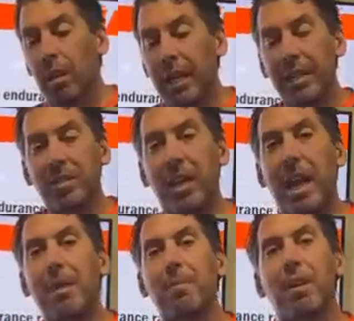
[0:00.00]
look at his
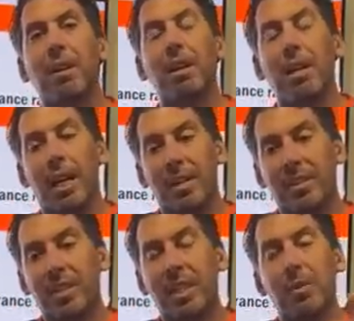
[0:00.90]
camera
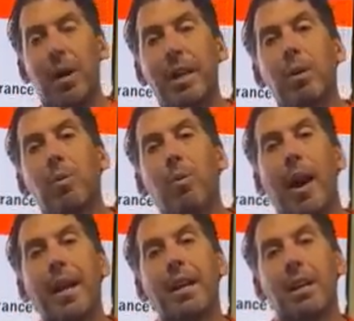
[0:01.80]
and to see, do I go
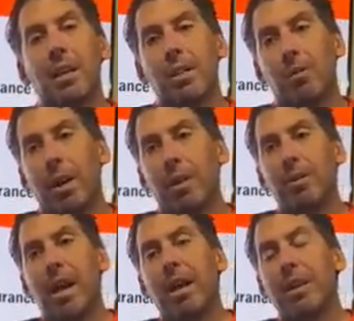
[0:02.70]
right? Do I
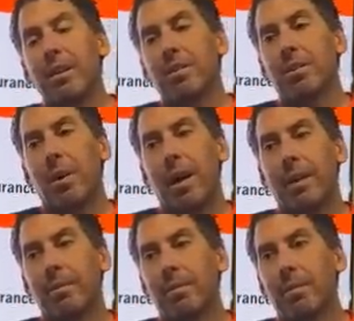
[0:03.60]
go down? You know,
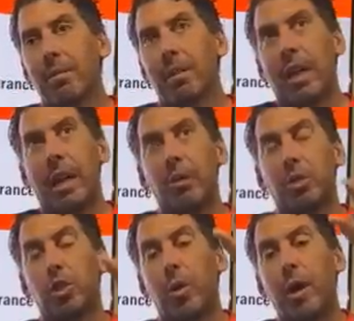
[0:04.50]
can I go
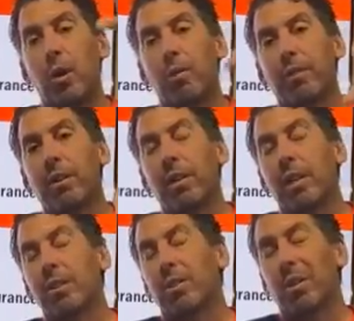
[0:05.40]
straight over?
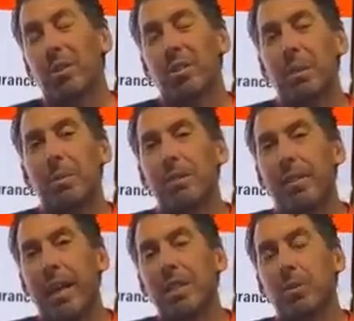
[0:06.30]
So those are some of the
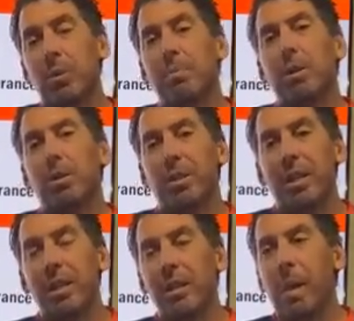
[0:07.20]
advantages we built
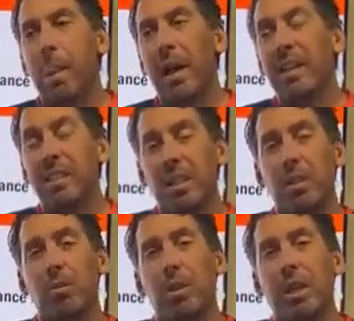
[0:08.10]
in. And until
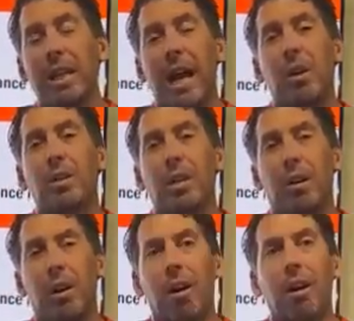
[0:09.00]
you really get out in the
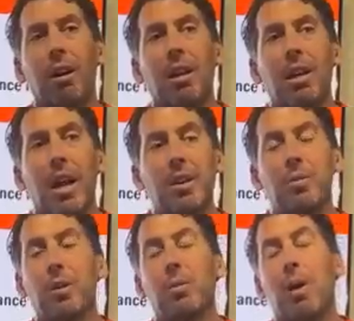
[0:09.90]
car and
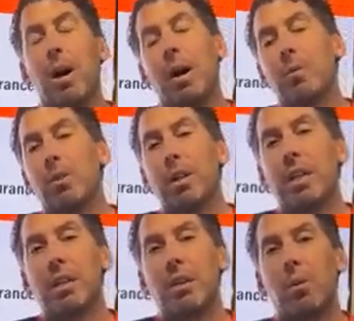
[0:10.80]
you go, wow, I really
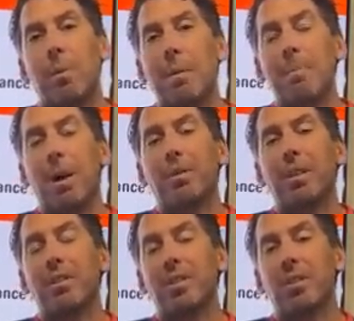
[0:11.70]
need to know what my
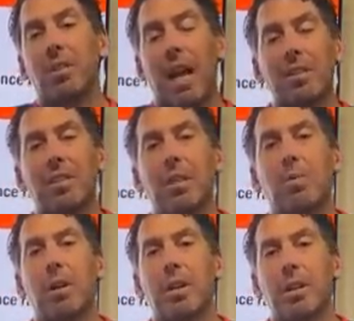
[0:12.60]
belt is, because the last thing
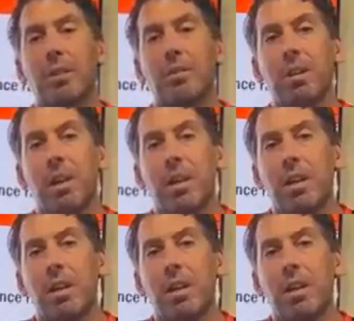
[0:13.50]
you want to do